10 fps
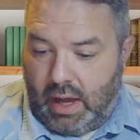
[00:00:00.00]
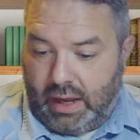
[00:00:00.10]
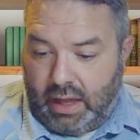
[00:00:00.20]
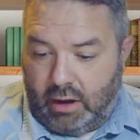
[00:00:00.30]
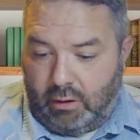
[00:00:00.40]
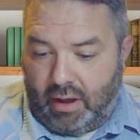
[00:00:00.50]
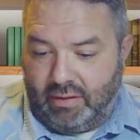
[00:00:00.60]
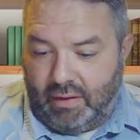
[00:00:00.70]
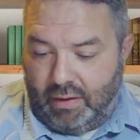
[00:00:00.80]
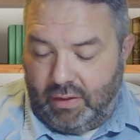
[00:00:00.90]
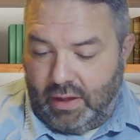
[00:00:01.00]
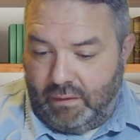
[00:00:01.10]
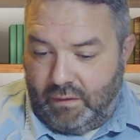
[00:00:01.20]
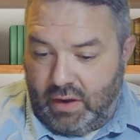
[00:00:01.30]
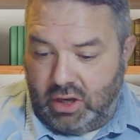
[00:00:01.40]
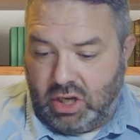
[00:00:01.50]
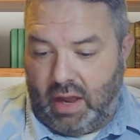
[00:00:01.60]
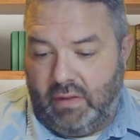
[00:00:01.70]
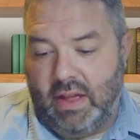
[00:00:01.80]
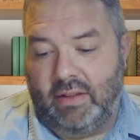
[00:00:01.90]
get it across the finish
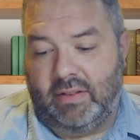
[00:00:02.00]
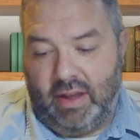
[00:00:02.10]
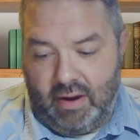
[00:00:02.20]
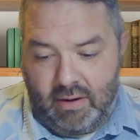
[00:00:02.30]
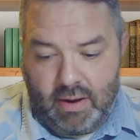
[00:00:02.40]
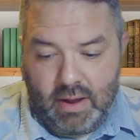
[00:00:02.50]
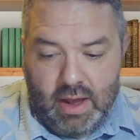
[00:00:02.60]
line this year,